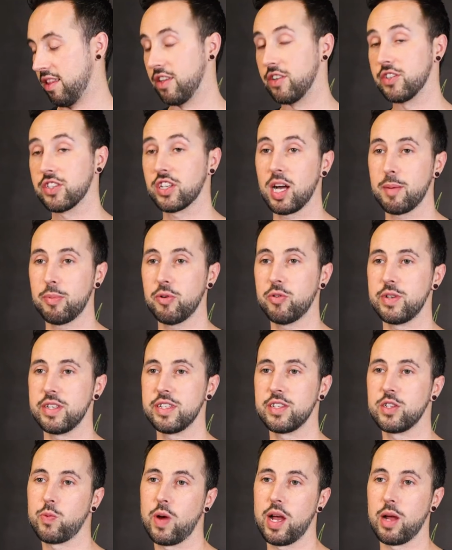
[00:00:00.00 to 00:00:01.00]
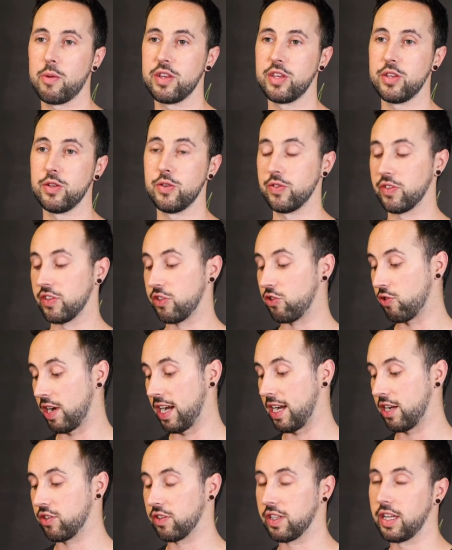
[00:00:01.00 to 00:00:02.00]
There's a couple reasons why we use a
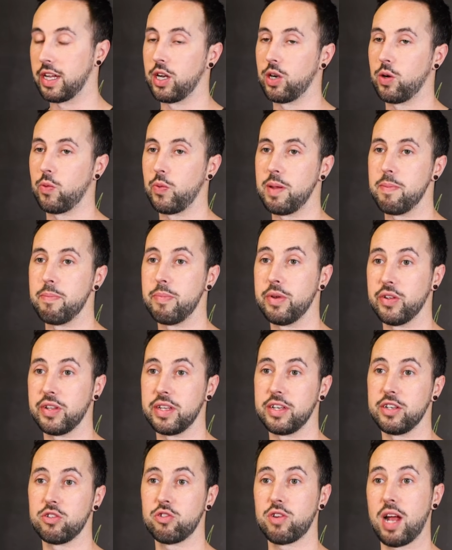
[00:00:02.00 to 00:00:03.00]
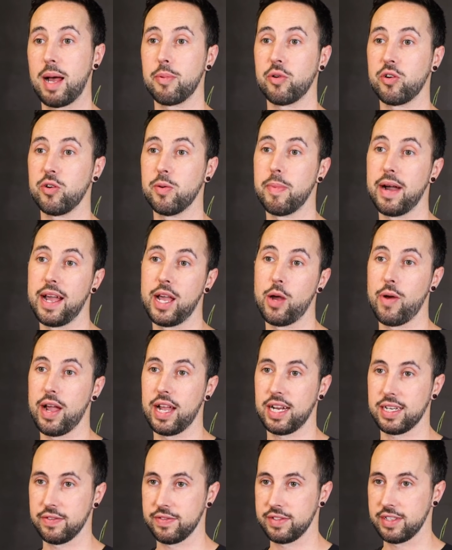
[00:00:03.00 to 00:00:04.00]
drainage layer when building tropical
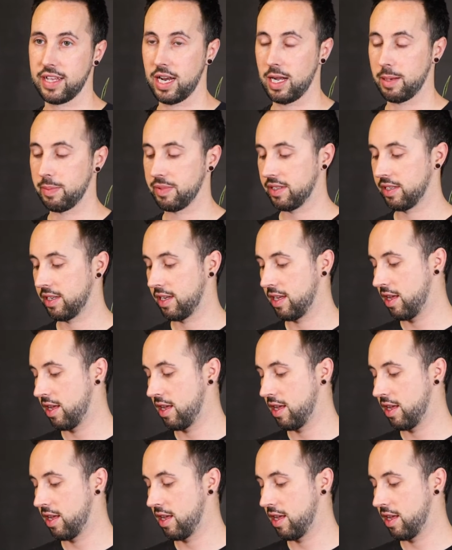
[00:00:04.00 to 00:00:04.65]
bioactive setups.